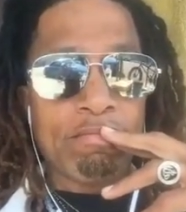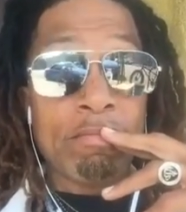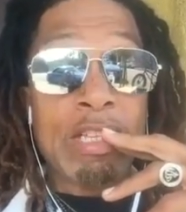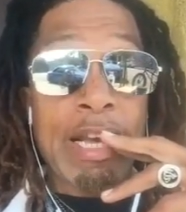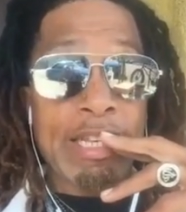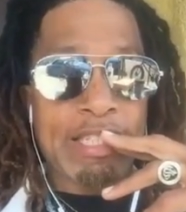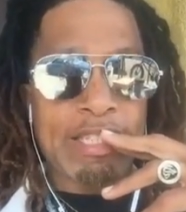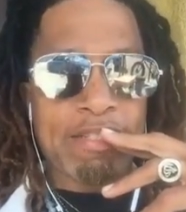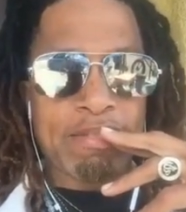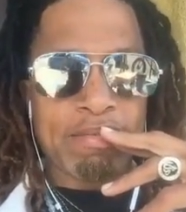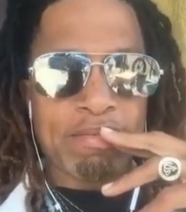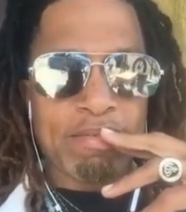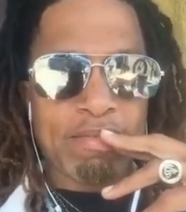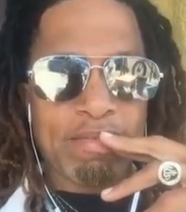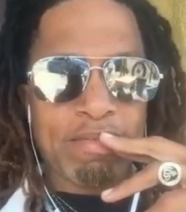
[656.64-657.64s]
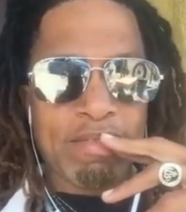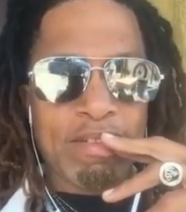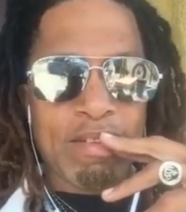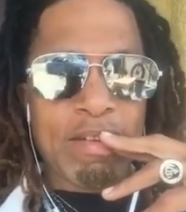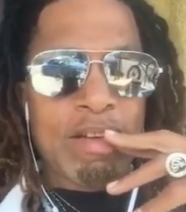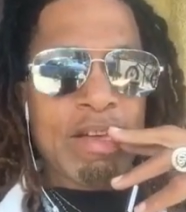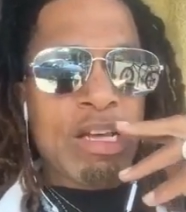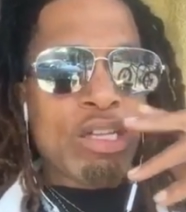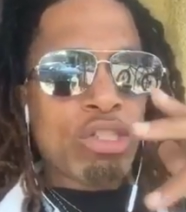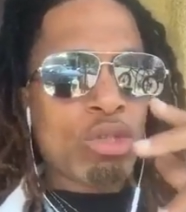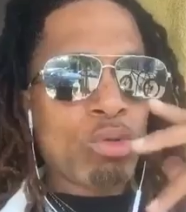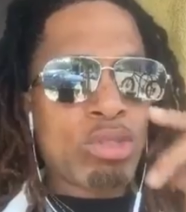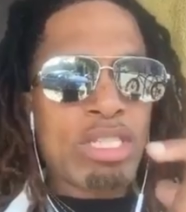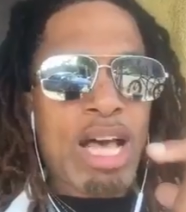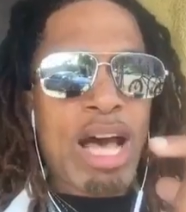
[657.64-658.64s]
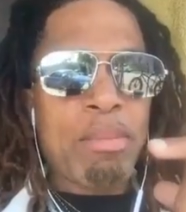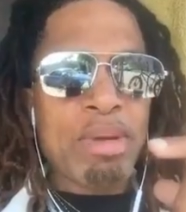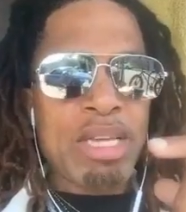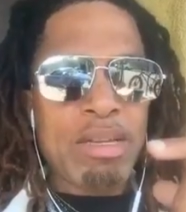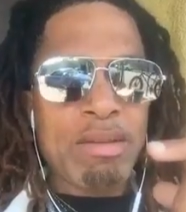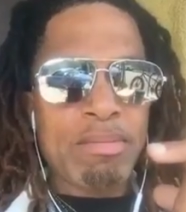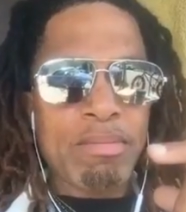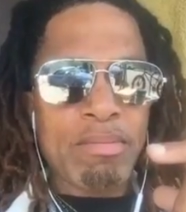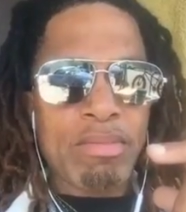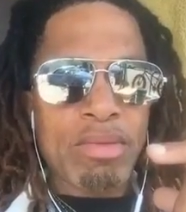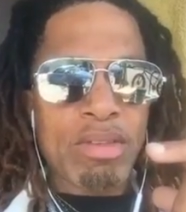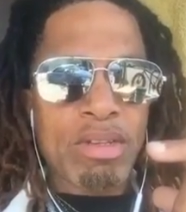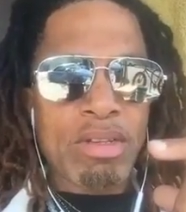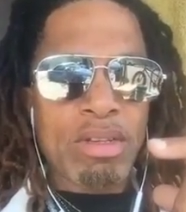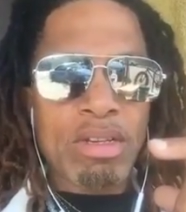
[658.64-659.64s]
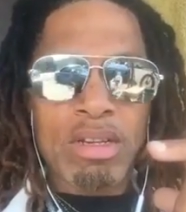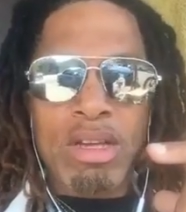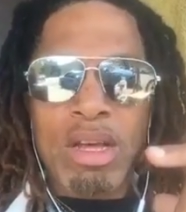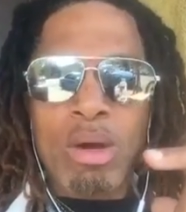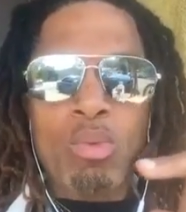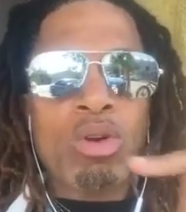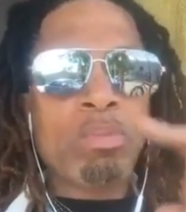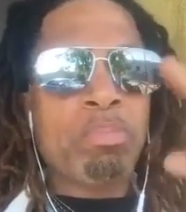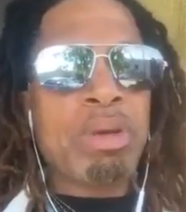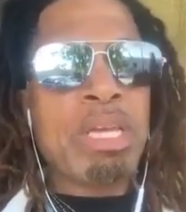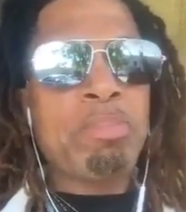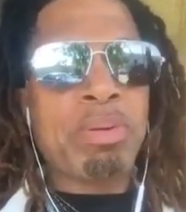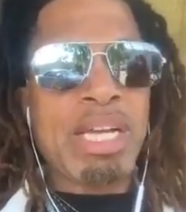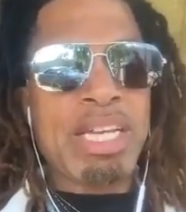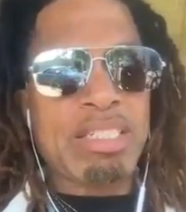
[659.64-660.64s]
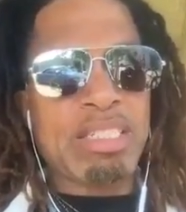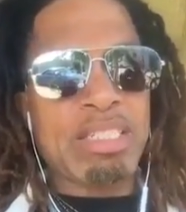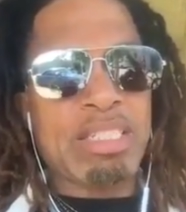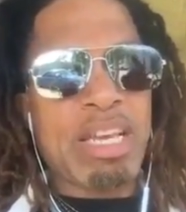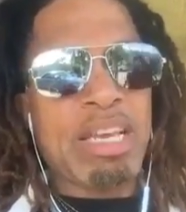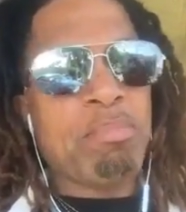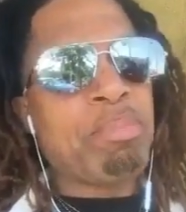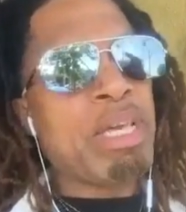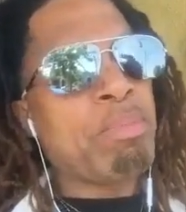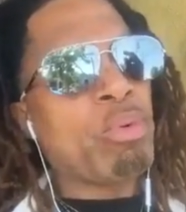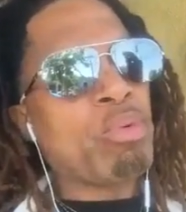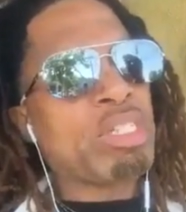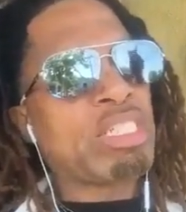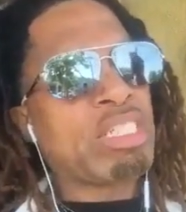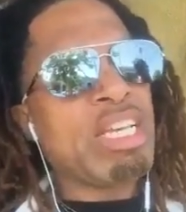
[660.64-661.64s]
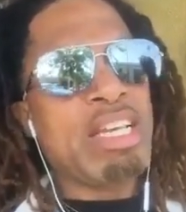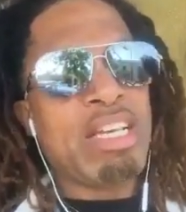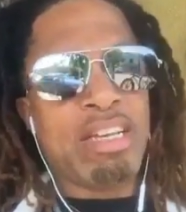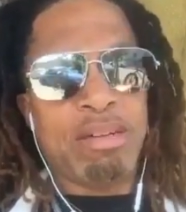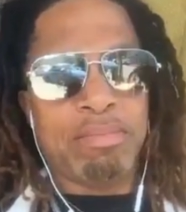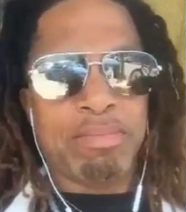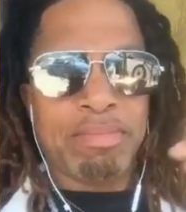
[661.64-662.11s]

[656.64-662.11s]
Yes. So Tommy would be places and people would see him